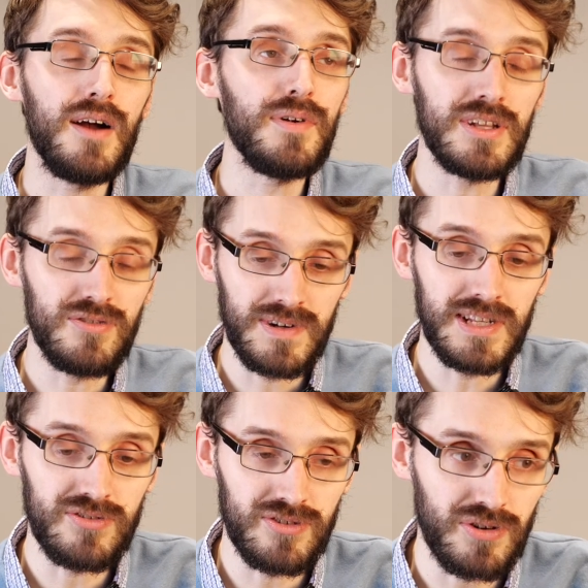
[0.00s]
I've only
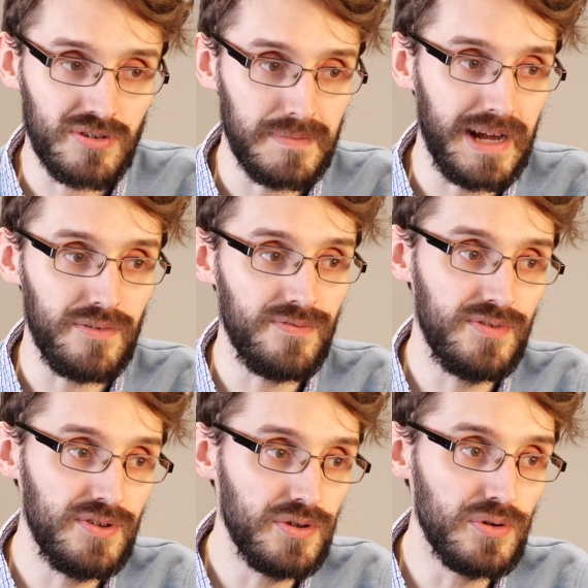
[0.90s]
really just talked about a
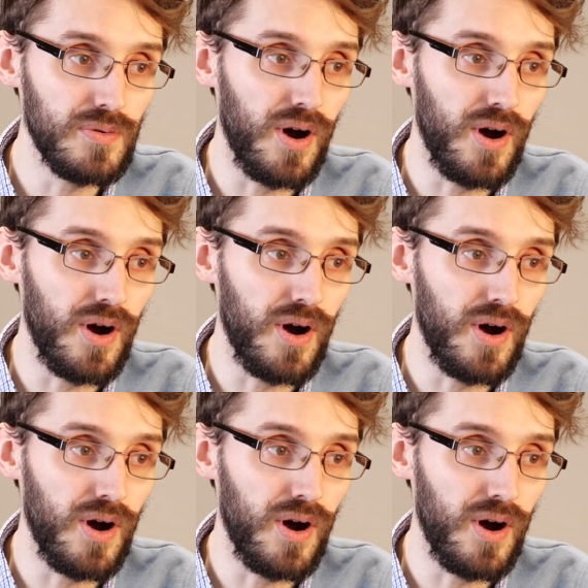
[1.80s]
few